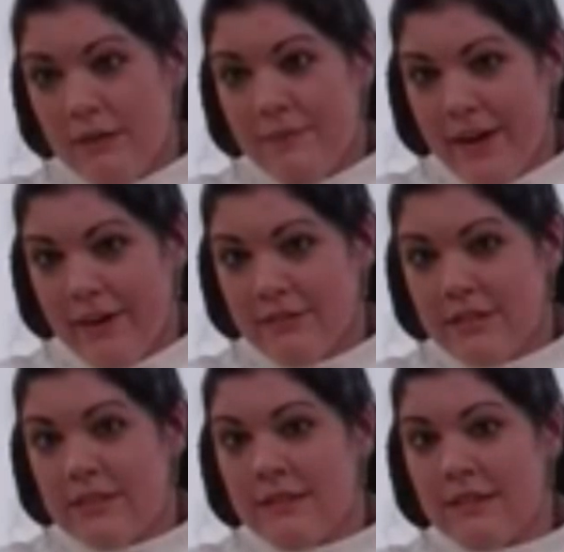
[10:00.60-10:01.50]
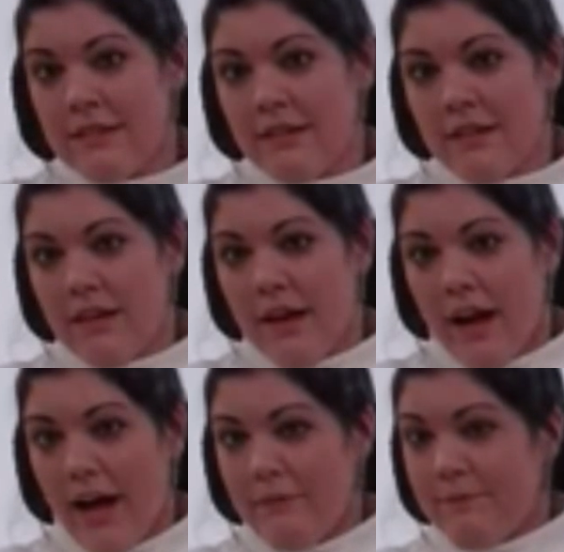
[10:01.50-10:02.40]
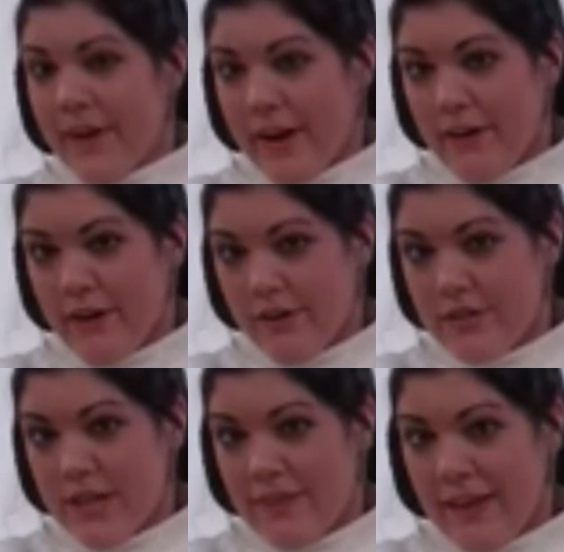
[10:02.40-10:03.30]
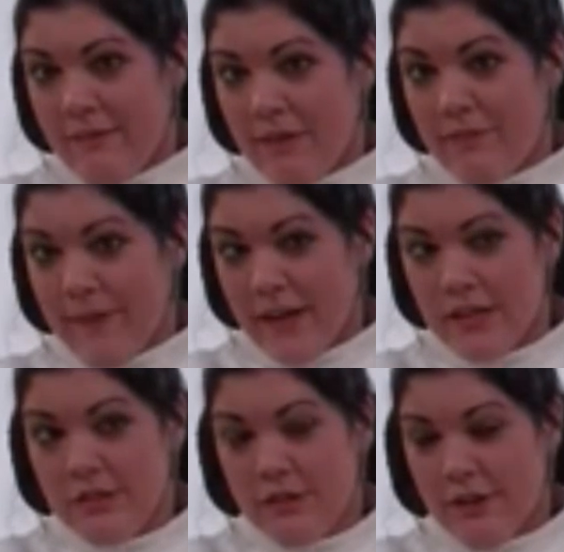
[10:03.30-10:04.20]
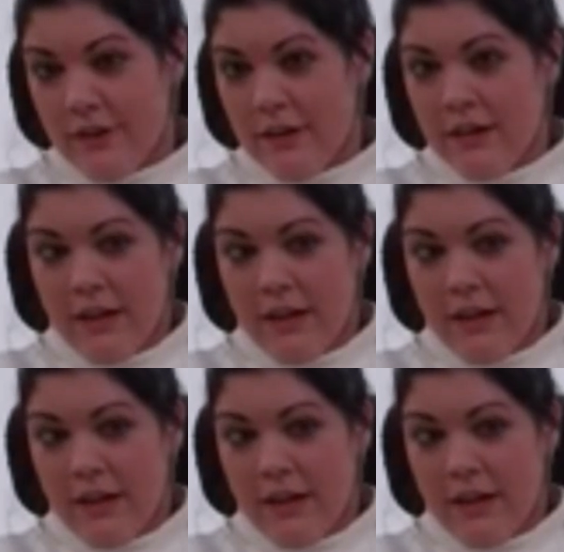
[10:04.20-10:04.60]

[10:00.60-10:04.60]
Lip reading: about barriers that they may face or